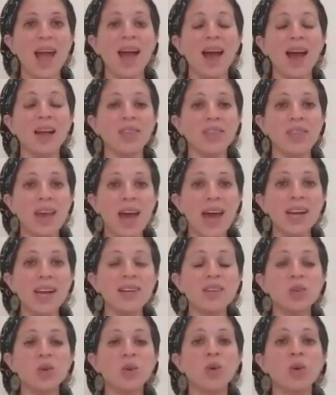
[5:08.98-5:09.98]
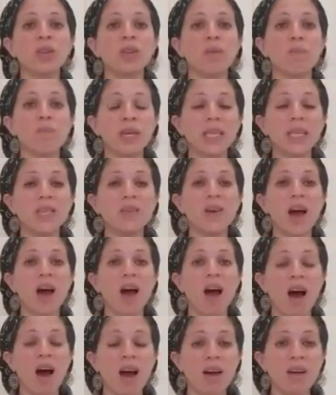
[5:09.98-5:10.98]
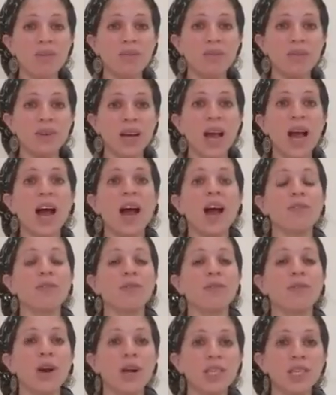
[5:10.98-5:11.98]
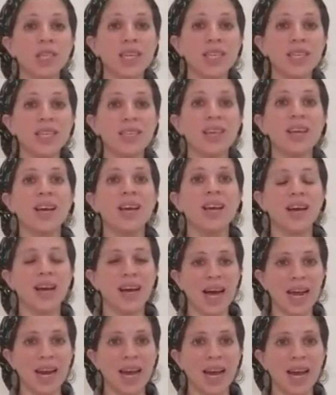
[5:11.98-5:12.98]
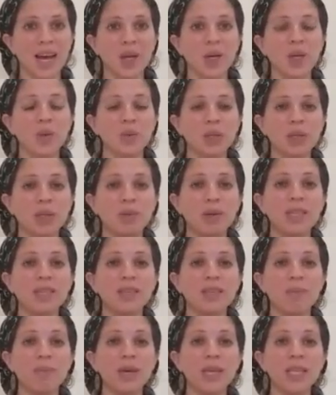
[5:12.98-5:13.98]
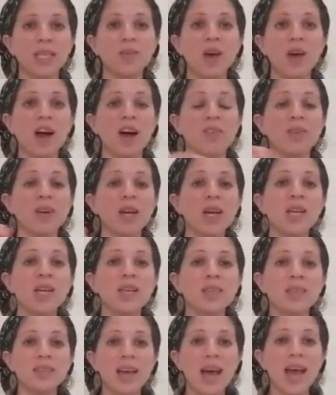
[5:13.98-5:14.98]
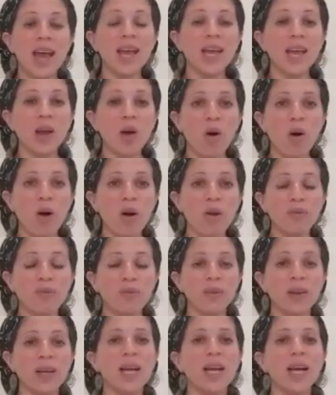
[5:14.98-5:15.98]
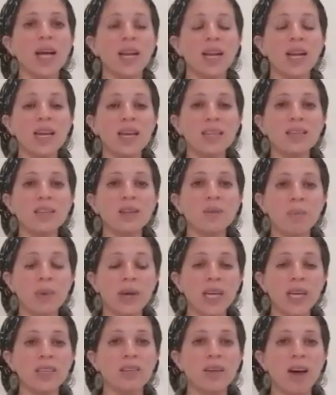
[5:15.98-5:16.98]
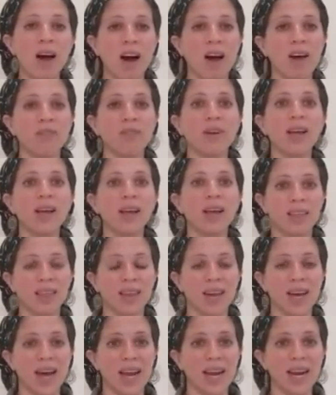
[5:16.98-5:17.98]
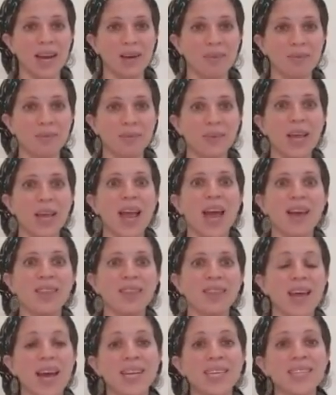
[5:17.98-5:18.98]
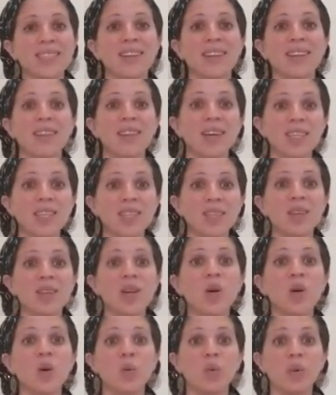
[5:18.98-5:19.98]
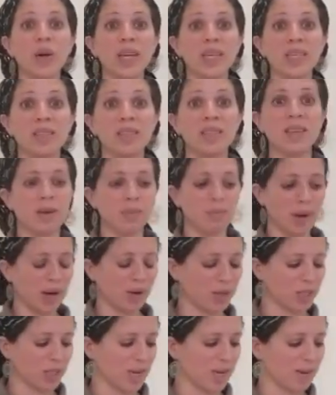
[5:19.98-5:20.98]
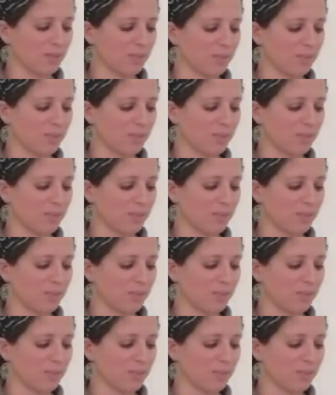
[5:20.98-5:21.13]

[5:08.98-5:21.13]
And that is called the mitzvah of Hafrashas Challah, which means the mitzvah of taking off a little piece of the challah. And that is in this week's parsha.